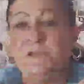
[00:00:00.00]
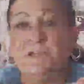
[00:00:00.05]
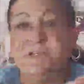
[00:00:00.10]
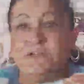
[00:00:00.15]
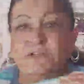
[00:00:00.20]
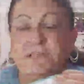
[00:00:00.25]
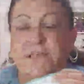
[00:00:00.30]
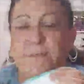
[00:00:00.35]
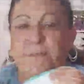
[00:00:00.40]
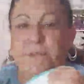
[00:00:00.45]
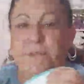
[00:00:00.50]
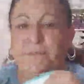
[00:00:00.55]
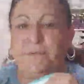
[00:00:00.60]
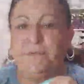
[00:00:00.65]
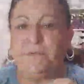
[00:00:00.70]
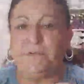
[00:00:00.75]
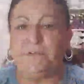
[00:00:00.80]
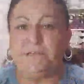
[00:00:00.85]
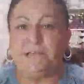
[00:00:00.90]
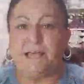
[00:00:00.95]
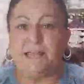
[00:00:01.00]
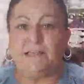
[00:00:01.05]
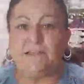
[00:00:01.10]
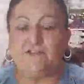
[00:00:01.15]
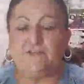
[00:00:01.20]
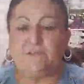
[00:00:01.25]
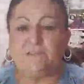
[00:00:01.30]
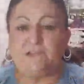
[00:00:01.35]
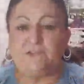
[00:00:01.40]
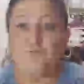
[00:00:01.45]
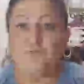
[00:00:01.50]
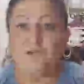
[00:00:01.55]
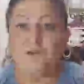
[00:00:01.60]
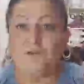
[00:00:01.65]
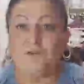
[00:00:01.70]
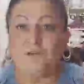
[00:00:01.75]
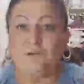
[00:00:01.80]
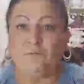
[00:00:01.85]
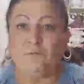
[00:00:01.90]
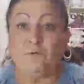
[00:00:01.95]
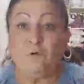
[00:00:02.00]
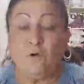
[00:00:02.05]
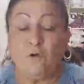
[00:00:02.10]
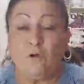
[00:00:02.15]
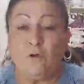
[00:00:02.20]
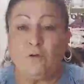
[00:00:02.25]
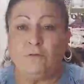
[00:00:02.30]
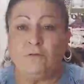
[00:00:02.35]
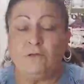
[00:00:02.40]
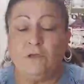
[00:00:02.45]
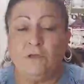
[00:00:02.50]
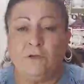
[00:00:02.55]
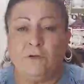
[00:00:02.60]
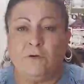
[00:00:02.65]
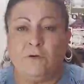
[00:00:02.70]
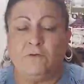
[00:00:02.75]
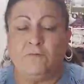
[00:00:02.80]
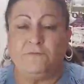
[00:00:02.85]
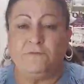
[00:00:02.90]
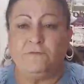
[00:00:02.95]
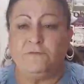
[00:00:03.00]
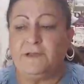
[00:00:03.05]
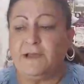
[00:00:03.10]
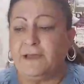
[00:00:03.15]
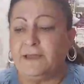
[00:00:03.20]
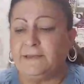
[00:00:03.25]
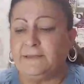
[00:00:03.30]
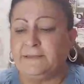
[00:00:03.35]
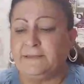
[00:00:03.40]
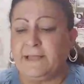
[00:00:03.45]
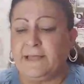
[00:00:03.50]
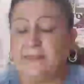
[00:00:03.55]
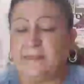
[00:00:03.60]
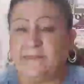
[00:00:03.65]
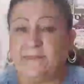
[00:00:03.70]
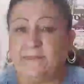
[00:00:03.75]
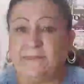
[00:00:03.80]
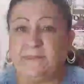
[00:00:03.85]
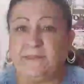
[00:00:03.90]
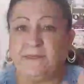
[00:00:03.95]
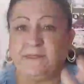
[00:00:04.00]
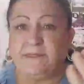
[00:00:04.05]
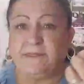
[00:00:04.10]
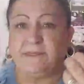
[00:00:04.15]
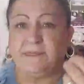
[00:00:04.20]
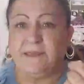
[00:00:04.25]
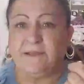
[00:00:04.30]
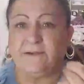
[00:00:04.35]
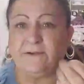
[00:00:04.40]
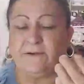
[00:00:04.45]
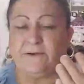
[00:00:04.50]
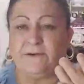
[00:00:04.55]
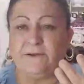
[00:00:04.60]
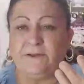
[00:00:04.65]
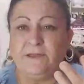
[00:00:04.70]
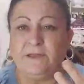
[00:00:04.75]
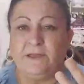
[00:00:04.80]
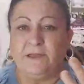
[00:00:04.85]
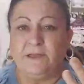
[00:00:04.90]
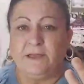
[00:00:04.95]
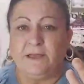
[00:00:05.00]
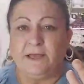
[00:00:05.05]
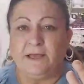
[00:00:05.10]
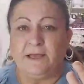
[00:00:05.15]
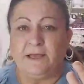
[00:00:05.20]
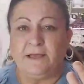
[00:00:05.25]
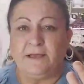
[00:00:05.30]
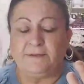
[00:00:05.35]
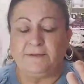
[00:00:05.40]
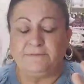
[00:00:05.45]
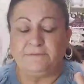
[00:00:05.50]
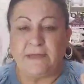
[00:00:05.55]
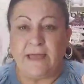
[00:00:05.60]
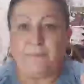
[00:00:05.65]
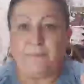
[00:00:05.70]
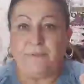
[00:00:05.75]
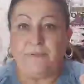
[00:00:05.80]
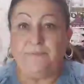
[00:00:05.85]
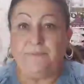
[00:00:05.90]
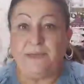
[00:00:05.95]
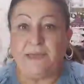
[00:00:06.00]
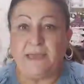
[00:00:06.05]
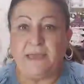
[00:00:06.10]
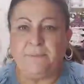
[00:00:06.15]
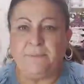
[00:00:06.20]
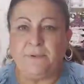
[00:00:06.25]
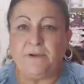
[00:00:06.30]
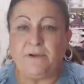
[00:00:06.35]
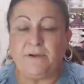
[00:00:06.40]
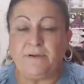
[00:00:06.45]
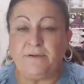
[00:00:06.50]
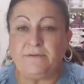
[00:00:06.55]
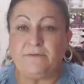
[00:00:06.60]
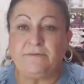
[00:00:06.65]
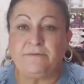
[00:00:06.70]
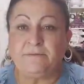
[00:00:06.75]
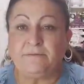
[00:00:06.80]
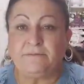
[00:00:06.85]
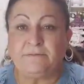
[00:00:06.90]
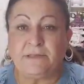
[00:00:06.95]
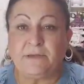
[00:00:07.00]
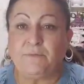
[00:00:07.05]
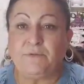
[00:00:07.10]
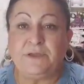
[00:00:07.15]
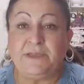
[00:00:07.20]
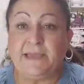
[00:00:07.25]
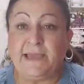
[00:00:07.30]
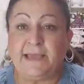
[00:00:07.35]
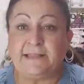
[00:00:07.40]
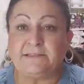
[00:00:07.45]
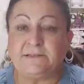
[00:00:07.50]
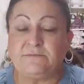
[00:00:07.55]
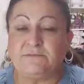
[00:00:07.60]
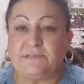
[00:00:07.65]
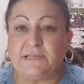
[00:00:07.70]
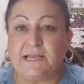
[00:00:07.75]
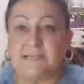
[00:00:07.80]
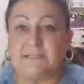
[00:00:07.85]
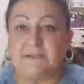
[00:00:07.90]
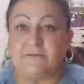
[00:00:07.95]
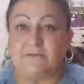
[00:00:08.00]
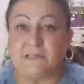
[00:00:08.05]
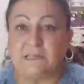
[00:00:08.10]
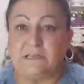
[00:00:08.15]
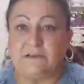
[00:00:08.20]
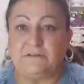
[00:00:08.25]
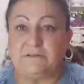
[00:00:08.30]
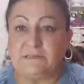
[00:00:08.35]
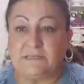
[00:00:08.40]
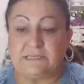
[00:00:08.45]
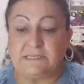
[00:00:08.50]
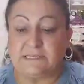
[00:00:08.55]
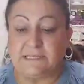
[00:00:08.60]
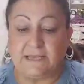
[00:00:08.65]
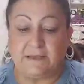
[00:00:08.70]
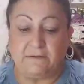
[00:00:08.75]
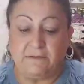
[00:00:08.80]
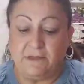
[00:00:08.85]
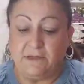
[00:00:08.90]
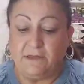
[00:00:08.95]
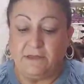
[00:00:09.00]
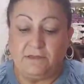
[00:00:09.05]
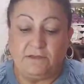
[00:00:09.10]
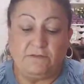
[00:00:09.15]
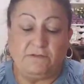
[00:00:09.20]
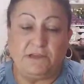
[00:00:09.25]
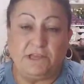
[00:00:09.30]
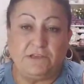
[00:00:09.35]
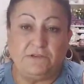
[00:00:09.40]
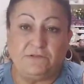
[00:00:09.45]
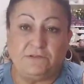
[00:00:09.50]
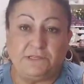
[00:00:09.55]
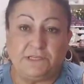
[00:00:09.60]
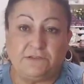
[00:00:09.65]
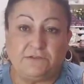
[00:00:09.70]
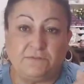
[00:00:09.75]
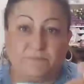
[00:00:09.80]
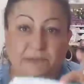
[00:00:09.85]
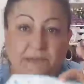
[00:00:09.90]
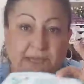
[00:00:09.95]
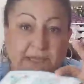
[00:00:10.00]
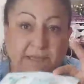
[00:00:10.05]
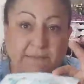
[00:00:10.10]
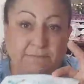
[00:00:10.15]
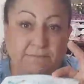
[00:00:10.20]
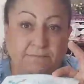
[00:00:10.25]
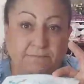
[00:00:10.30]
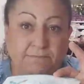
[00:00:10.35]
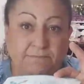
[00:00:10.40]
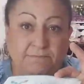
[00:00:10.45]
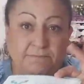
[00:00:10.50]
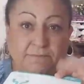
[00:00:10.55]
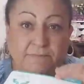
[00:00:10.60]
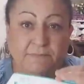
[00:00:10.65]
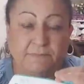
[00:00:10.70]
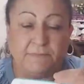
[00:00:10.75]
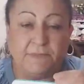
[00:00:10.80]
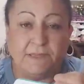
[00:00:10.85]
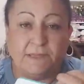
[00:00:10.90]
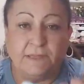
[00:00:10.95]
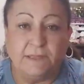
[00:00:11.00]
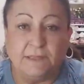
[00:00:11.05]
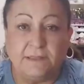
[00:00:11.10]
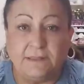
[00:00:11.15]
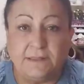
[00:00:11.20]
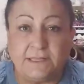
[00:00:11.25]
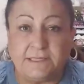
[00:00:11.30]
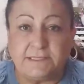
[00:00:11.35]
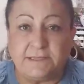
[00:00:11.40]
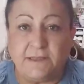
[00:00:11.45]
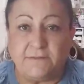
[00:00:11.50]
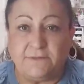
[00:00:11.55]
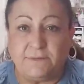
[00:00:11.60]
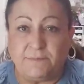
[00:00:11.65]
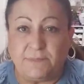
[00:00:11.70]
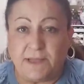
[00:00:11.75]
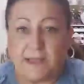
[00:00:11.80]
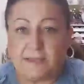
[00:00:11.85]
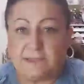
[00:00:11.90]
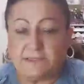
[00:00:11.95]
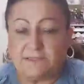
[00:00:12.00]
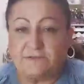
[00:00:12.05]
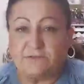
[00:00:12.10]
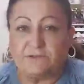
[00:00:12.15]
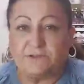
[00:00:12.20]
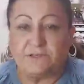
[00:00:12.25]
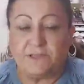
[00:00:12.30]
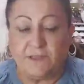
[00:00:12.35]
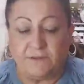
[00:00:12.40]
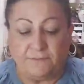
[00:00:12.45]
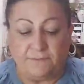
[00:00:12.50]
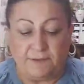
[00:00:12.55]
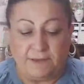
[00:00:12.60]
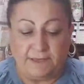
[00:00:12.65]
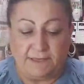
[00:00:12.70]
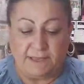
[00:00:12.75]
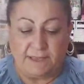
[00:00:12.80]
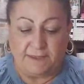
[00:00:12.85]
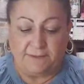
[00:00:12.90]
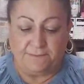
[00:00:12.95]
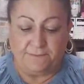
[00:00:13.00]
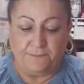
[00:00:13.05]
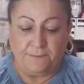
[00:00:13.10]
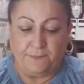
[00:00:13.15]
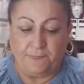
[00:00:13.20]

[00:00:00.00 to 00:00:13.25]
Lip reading: So that paper from Dollar Tree that you get on a roll, or if you get that thicker wrapping paper that we get sometimes on clearance and sale, you can use it to make the stuff, the boxes or stuff like that.